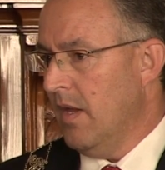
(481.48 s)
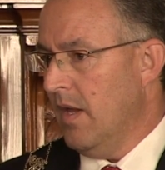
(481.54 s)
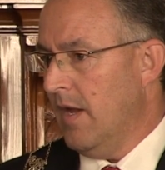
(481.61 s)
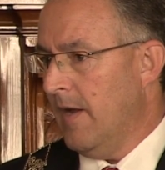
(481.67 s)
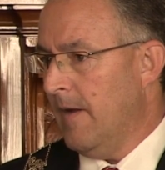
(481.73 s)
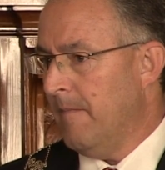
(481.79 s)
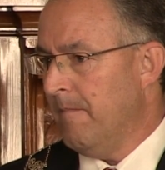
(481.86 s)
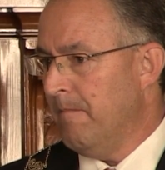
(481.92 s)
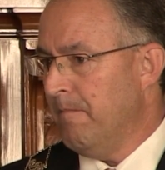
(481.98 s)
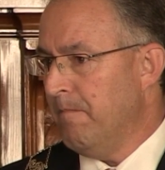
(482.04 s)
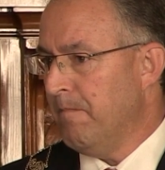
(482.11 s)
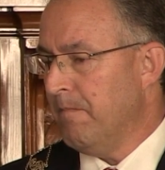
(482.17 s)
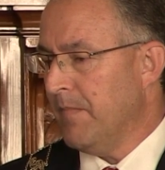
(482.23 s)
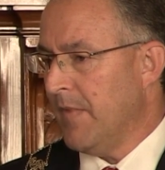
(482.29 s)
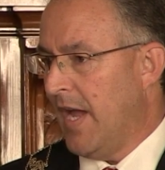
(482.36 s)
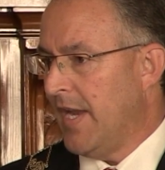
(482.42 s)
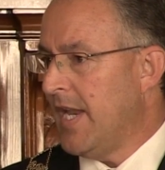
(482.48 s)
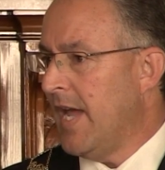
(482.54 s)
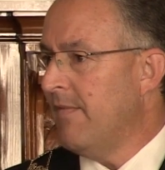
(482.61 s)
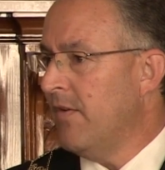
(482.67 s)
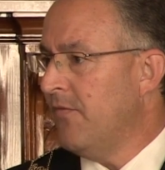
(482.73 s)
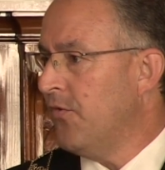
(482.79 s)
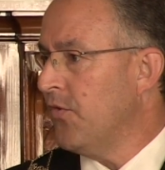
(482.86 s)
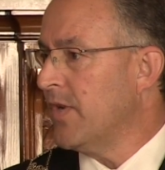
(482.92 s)
I
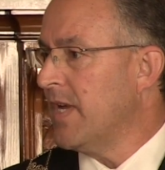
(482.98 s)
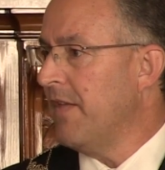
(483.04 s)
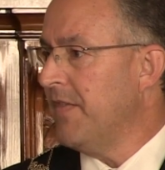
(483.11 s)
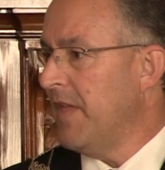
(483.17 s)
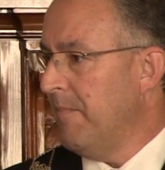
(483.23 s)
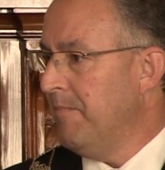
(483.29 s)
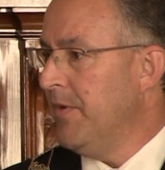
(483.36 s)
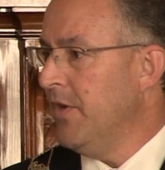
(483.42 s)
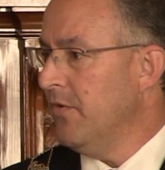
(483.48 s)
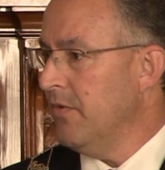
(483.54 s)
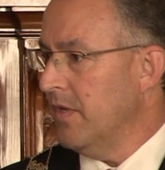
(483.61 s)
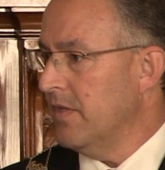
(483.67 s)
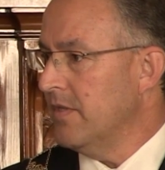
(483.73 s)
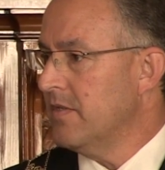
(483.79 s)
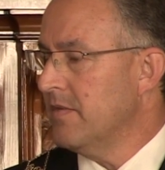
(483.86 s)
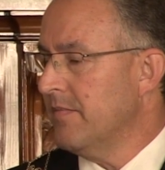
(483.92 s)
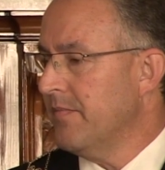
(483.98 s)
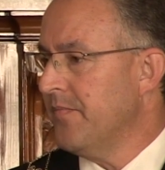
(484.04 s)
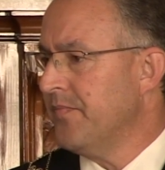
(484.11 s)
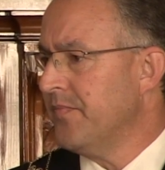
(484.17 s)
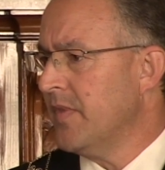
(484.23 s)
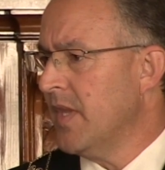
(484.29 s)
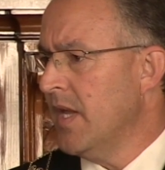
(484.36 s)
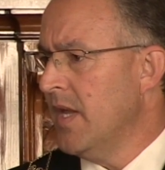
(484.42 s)
never forget that period.
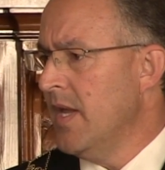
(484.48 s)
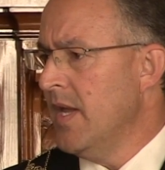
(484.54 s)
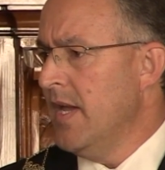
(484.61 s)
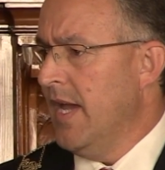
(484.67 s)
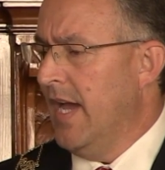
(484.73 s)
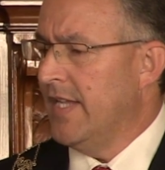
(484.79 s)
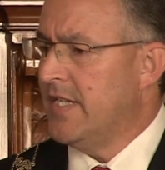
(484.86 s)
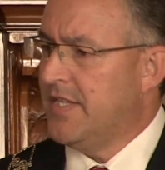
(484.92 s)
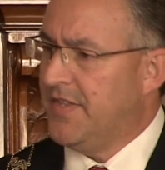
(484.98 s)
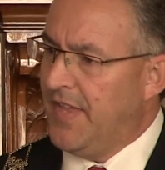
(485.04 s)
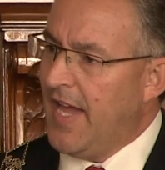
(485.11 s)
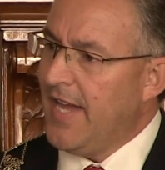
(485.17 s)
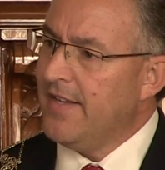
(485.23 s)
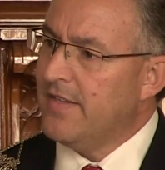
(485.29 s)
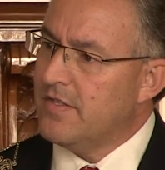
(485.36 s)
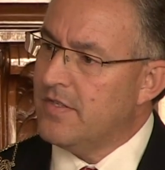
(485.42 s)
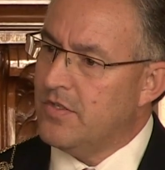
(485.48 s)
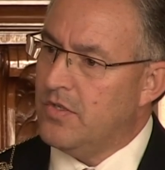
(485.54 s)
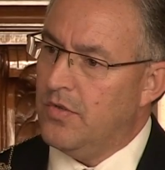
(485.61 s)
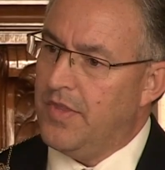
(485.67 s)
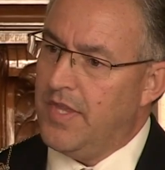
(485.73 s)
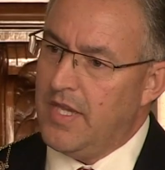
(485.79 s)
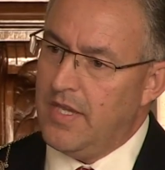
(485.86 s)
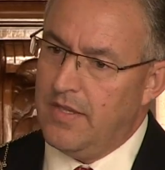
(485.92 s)
It's thanks
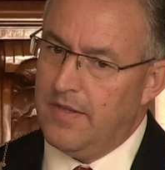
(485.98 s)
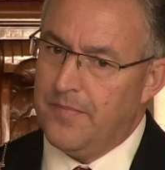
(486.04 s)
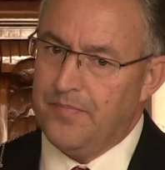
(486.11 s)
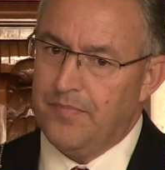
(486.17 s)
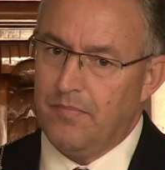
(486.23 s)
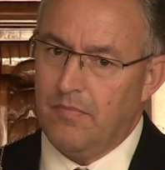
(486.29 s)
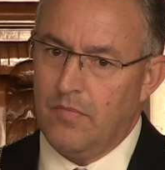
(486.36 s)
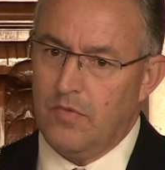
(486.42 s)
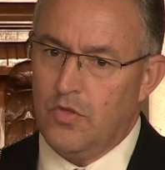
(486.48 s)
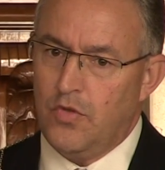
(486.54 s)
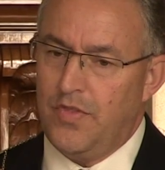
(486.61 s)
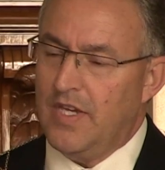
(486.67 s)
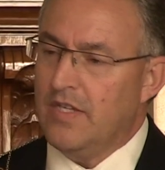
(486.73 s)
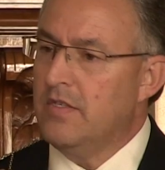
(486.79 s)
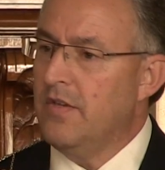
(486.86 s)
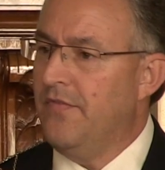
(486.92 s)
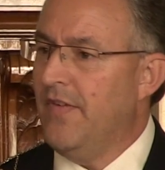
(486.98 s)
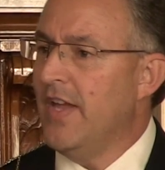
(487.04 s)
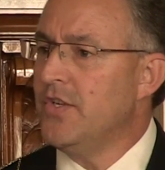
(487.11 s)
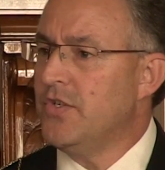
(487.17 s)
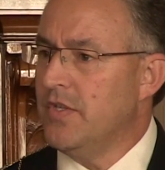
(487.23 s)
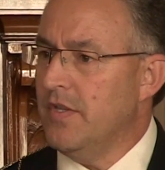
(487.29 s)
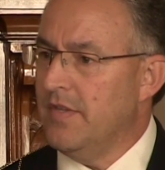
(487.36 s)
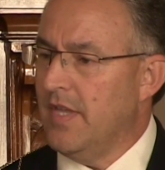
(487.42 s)
to the
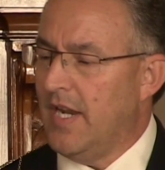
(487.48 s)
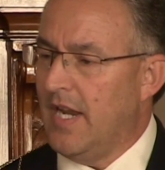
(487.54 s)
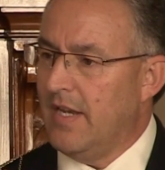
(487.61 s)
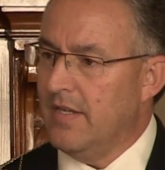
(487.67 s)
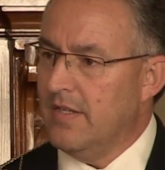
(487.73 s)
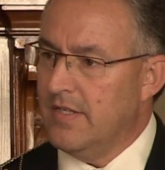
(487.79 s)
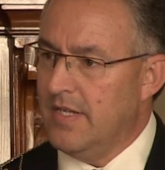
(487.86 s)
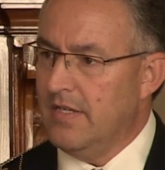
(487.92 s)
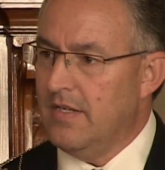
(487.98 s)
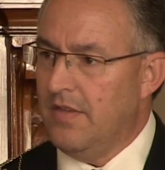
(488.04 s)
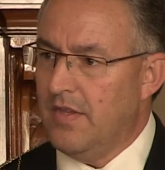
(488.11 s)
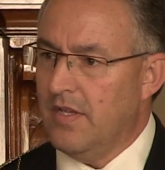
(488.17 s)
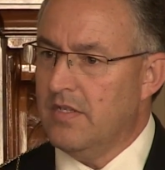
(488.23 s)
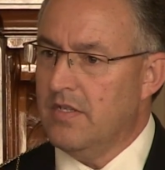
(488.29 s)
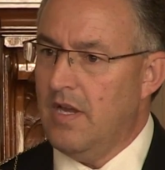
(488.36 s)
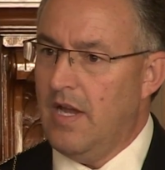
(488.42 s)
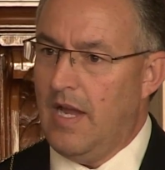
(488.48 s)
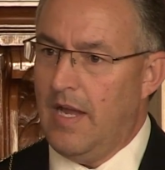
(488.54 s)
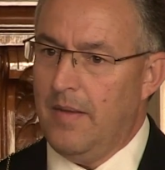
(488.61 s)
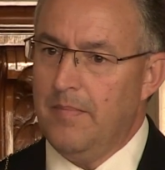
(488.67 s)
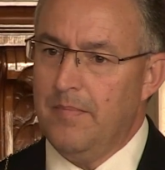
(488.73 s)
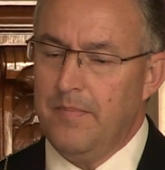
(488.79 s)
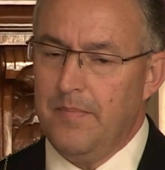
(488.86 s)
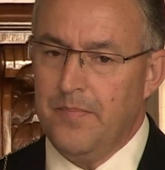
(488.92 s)
intervention that I did at that
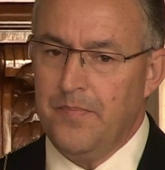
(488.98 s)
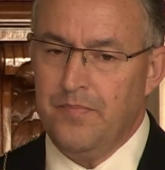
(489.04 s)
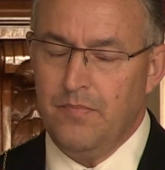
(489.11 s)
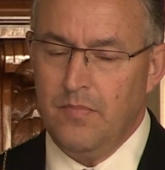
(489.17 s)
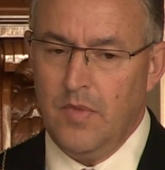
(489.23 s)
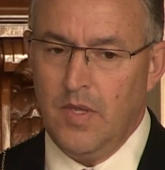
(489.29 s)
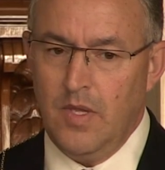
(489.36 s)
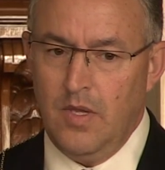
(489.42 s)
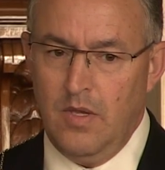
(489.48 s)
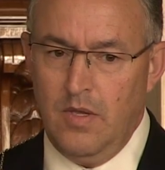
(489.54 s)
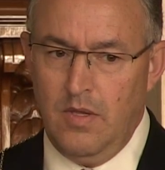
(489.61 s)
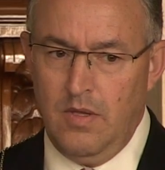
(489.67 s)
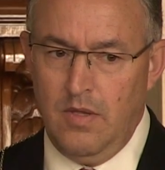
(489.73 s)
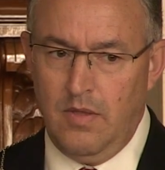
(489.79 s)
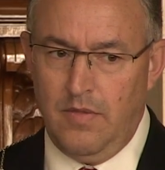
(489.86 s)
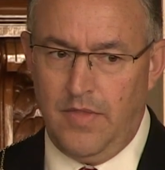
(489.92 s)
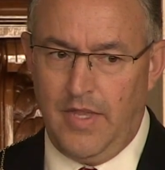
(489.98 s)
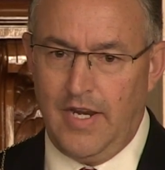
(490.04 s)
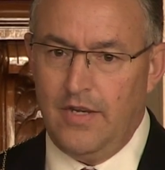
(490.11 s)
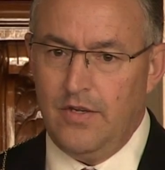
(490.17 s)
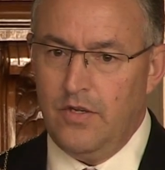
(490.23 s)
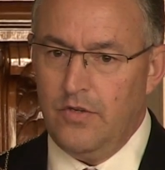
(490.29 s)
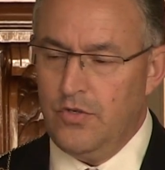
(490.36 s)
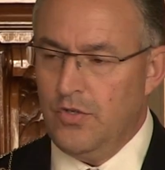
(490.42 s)
time that
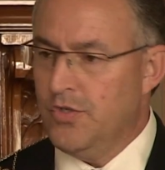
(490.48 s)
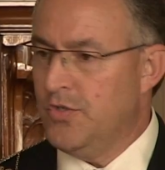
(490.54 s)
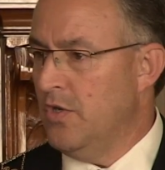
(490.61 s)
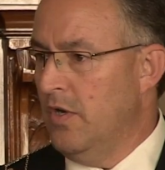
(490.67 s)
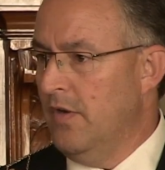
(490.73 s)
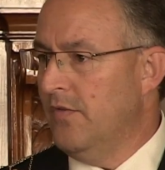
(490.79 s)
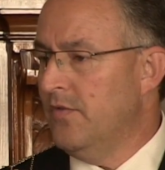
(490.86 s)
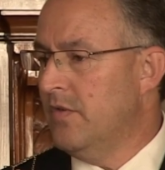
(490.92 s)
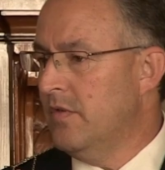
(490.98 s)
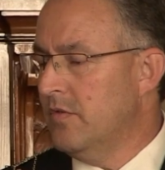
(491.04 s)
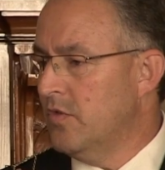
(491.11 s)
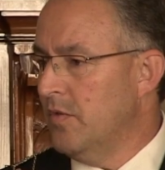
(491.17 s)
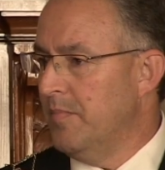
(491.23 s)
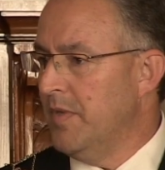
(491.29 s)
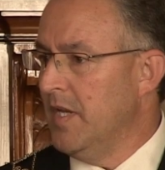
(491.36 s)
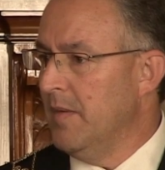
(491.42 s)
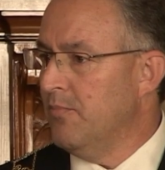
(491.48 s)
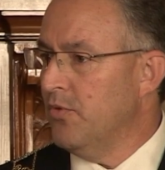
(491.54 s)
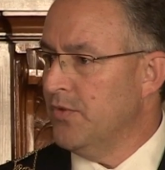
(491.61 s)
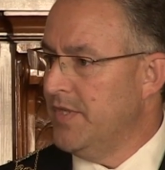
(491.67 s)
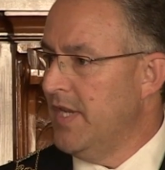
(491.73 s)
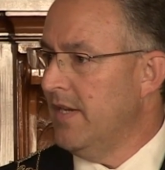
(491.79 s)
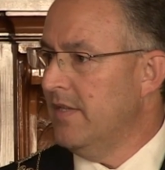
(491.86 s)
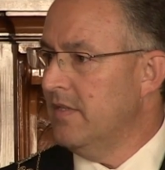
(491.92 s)
I deserved to be
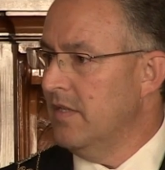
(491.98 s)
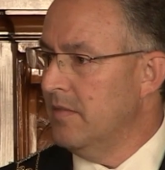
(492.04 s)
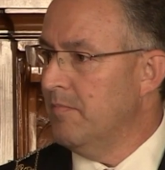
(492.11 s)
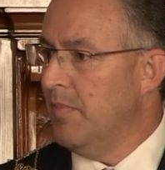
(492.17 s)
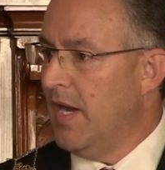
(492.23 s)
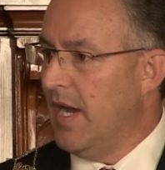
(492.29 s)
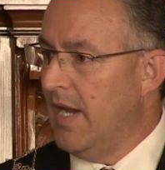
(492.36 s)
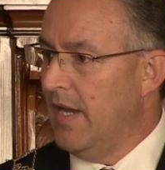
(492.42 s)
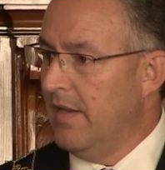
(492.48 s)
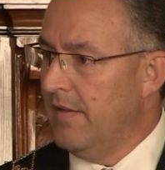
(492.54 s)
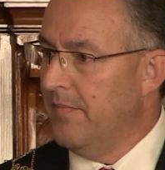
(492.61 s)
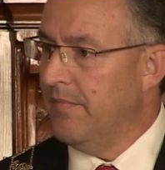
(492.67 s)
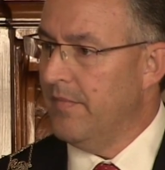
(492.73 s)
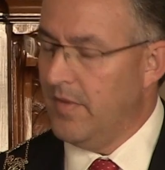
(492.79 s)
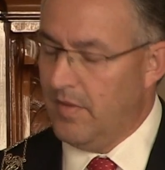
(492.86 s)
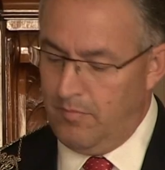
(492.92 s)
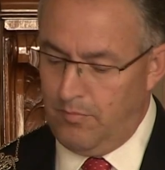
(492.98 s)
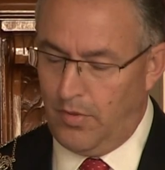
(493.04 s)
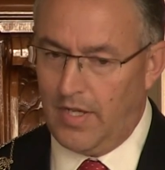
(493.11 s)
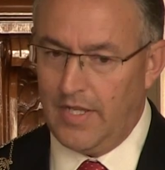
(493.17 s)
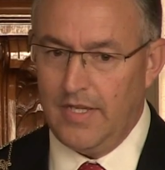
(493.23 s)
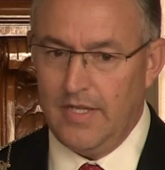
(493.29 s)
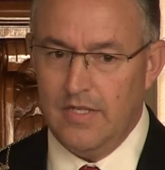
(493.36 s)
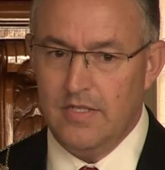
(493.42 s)
protected by
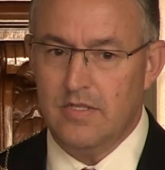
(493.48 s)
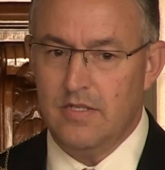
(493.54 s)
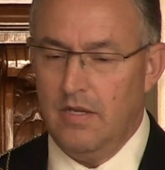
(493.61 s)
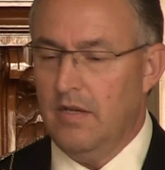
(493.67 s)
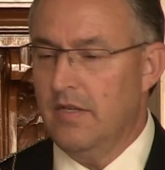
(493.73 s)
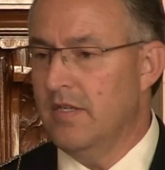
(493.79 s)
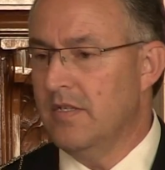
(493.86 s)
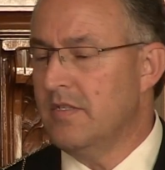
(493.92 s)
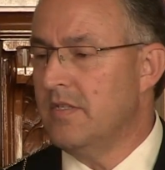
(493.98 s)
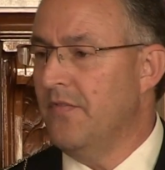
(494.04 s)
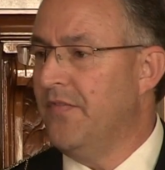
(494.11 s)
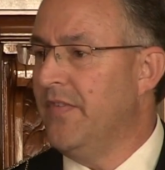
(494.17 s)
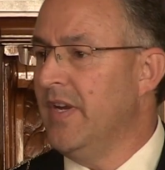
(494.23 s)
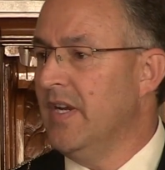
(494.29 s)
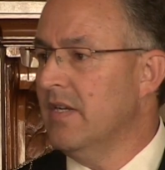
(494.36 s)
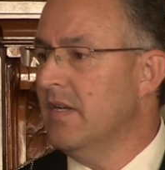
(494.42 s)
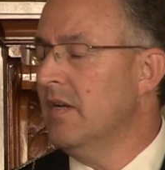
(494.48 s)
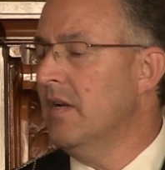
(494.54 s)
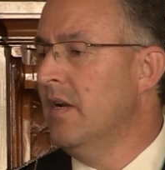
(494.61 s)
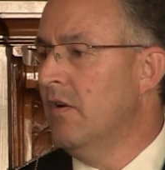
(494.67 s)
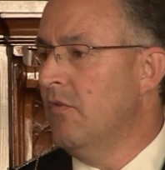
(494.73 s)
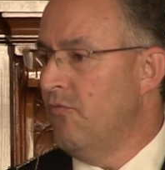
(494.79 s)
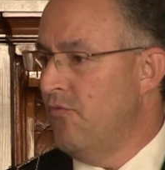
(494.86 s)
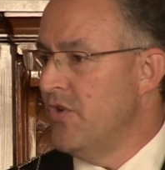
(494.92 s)
police in a severe
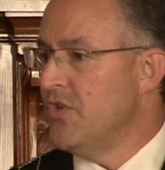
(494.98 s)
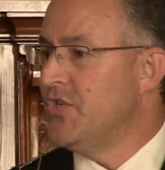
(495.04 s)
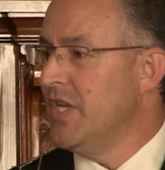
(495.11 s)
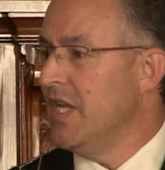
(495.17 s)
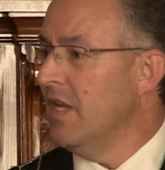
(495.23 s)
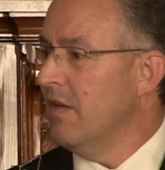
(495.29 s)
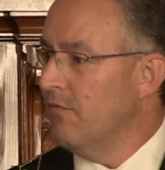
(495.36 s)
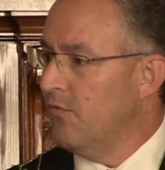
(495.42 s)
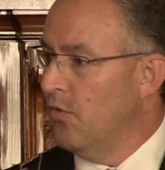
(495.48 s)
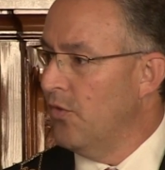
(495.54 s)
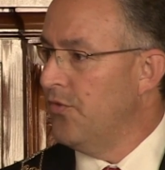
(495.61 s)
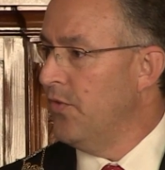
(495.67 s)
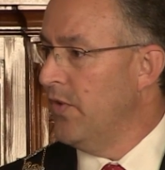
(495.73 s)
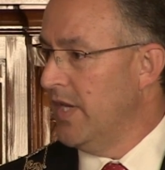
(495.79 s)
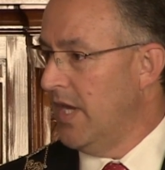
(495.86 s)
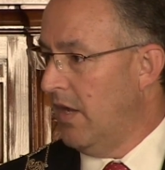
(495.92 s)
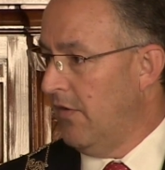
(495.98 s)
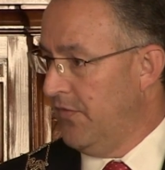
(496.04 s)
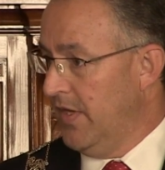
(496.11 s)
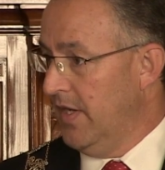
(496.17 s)
regime for 3.5